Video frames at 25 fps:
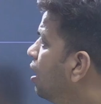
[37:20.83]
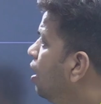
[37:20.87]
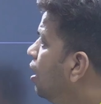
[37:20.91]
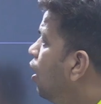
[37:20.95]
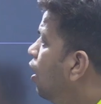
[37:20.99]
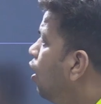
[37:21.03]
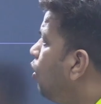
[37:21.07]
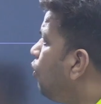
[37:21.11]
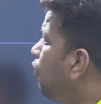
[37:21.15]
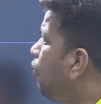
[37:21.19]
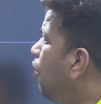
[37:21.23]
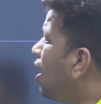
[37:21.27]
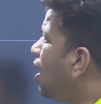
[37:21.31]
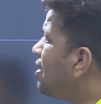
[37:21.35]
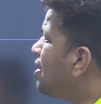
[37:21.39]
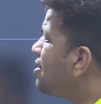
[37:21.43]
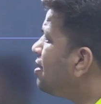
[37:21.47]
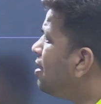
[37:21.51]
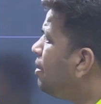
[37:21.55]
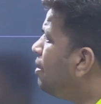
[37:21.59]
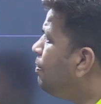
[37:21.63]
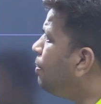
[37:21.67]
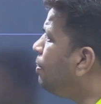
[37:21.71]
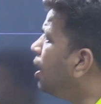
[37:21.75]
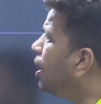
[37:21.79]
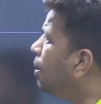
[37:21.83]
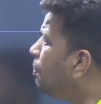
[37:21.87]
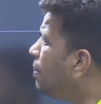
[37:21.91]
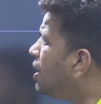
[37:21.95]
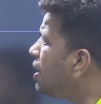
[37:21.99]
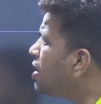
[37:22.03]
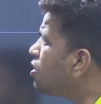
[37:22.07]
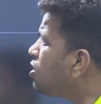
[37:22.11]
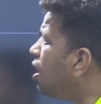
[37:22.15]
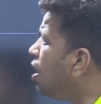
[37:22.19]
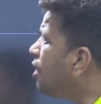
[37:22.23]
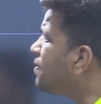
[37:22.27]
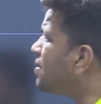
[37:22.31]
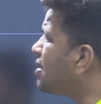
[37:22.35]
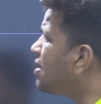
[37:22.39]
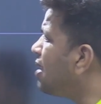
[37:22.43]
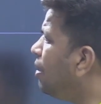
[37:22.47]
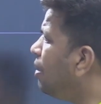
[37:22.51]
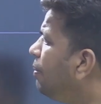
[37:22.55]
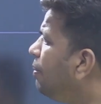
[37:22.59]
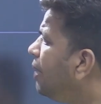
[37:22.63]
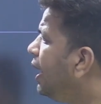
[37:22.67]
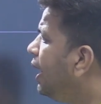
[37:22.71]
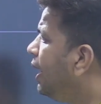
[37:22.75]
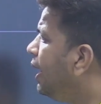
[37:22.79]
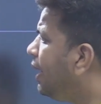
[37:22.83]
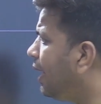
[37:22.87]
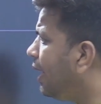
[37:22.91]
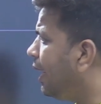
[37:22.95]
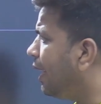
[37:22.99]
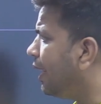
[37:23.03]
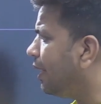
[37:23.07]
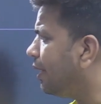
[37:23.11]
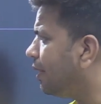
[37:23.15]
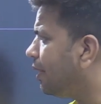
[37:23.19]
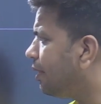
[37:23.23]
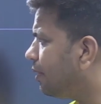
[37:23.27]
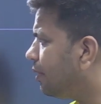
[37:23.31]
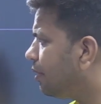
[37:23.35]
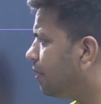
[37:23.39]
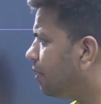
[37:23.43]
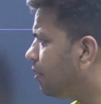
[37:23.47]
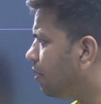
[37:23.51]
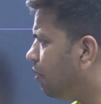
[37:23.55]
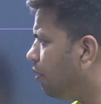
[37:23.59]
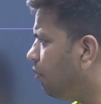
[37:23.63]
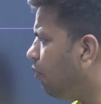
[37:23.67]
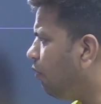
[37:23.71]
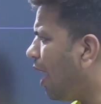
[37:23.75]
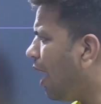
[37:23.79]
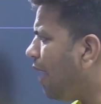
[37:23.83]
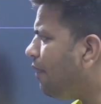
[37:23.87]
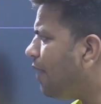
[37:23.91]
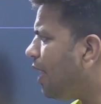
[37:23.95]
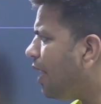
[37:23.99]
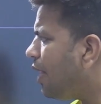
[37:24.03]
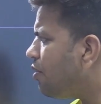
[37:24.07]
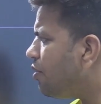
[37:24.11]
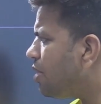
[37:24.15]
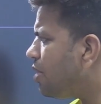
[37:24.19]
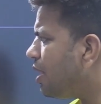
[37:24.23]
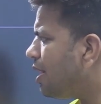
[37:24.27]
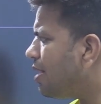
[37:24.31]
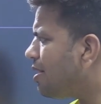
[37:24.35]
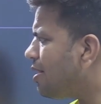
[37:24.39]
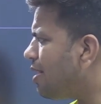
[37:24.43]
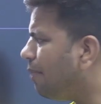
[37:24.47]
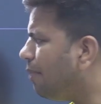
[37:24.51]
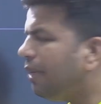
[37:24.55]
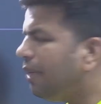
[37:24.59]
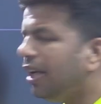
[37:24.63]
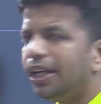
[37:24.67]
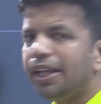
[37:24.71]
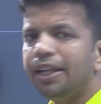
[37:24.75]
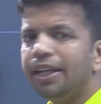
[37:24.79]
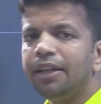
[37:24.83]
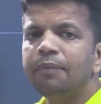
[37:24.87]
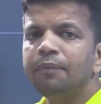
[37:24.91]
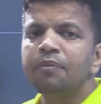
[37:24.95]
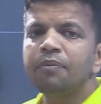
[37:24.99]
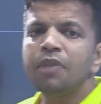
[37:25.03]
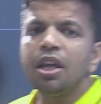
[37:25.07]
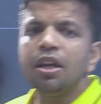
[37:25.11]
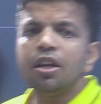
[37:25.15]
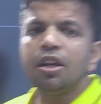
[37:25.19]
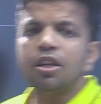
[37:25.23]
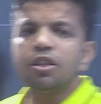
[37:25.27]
What is the purpose of subnetting? Why we are using the subnetting? So